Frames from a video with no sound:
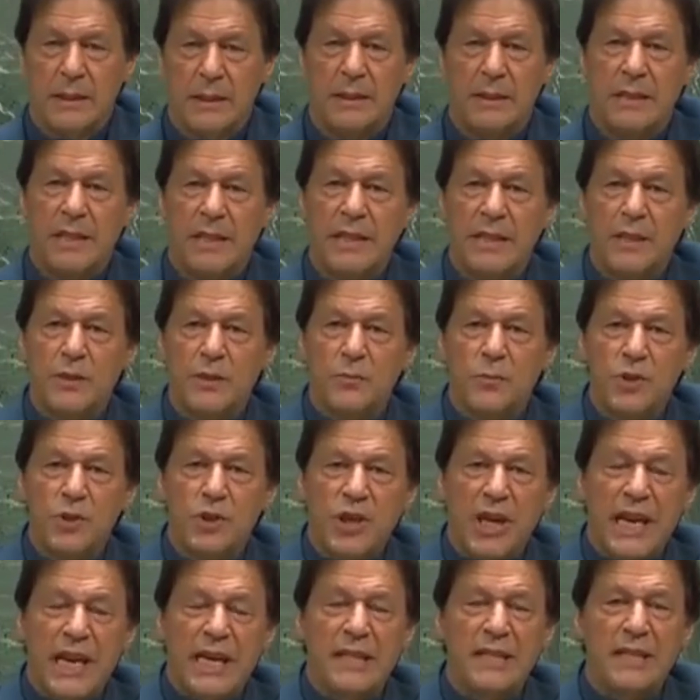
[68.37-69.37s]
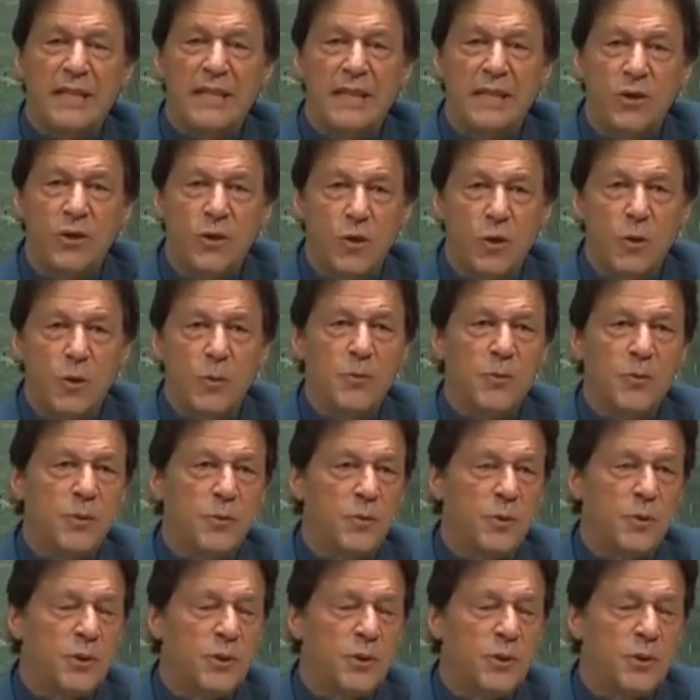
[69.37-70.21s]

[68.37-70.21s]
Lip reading: These Mujahideen groups,